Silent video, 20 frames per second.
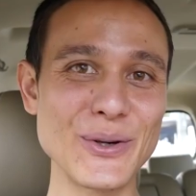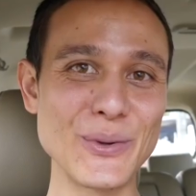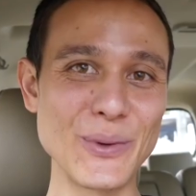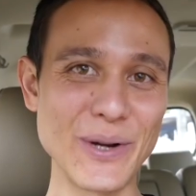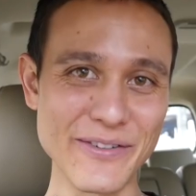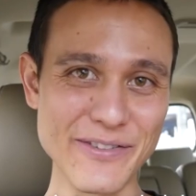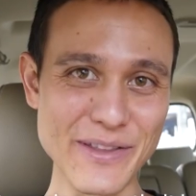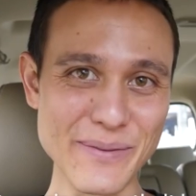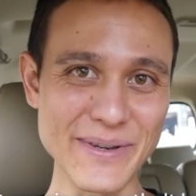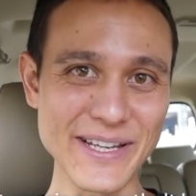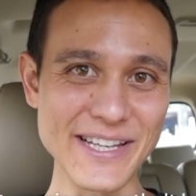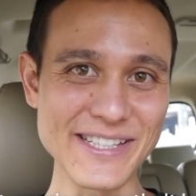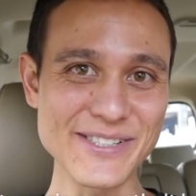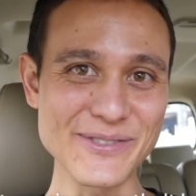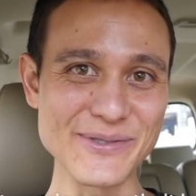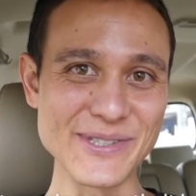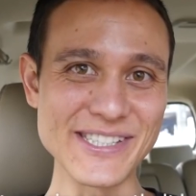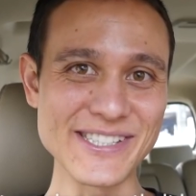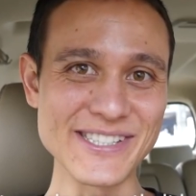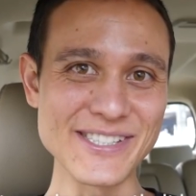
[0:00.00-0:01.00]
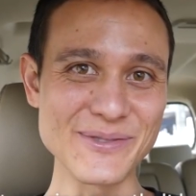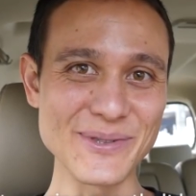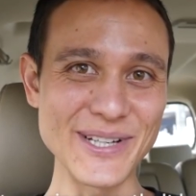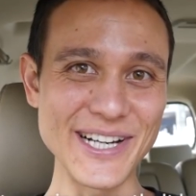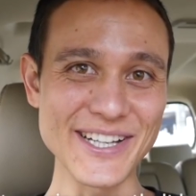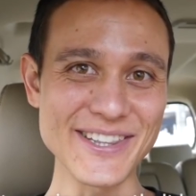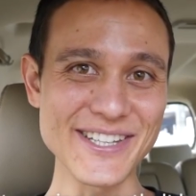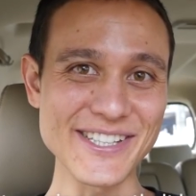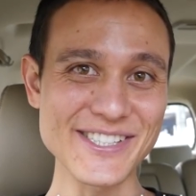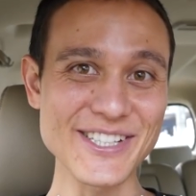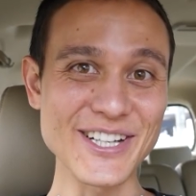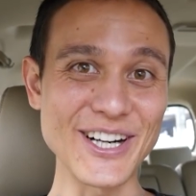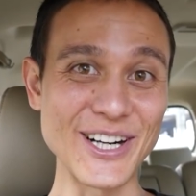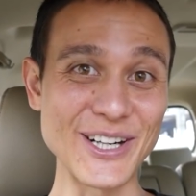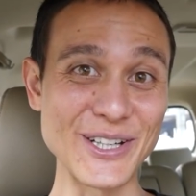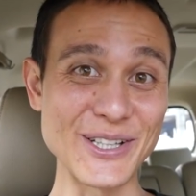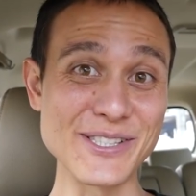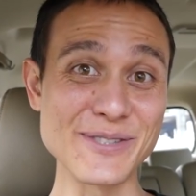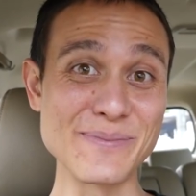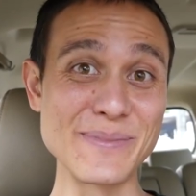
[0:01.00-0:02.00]
One of the biggest reasons we got this
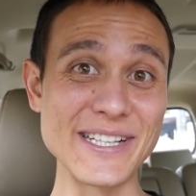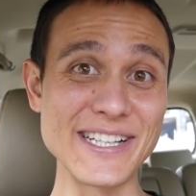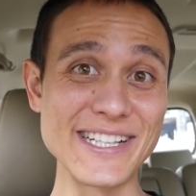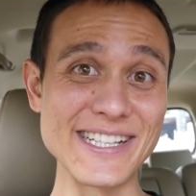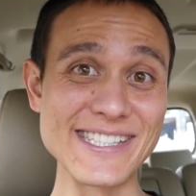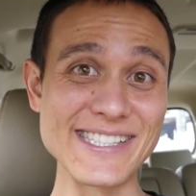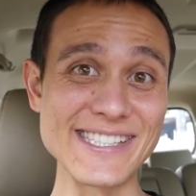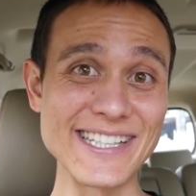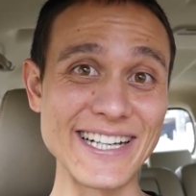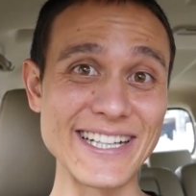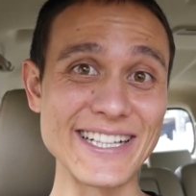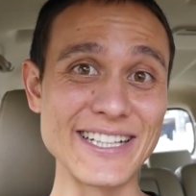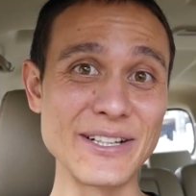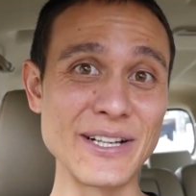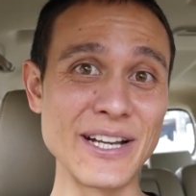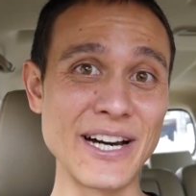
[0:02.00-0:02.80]
car is because I did